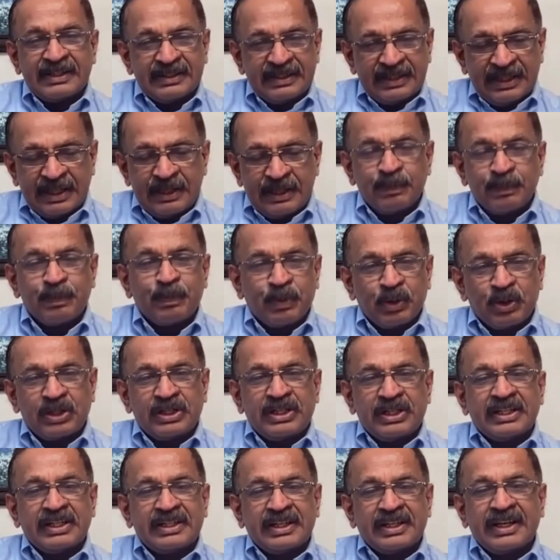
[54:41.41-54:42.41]
input
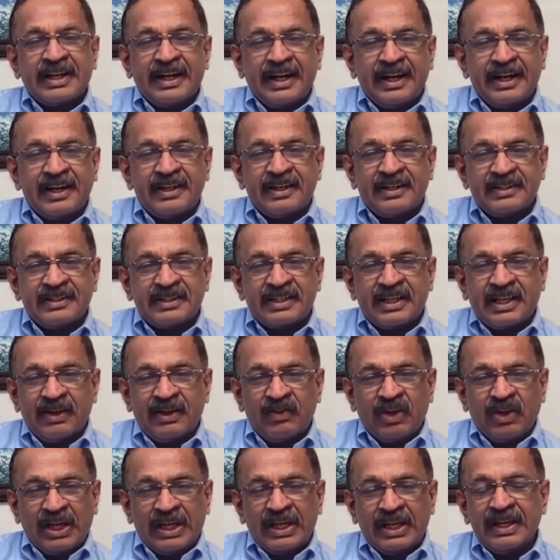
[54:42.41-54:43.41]
that the grader is
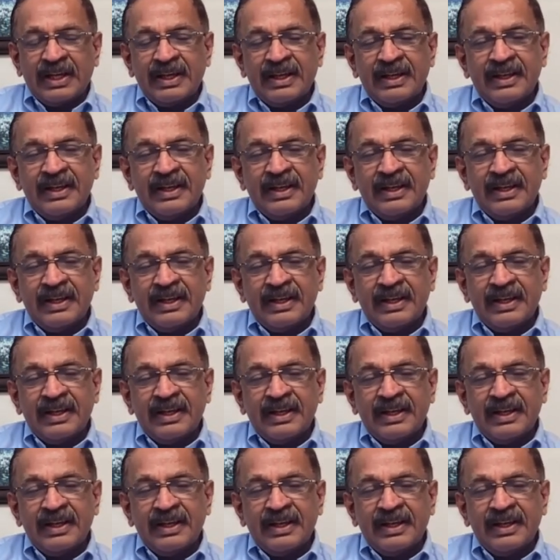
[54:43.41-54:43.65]
giving,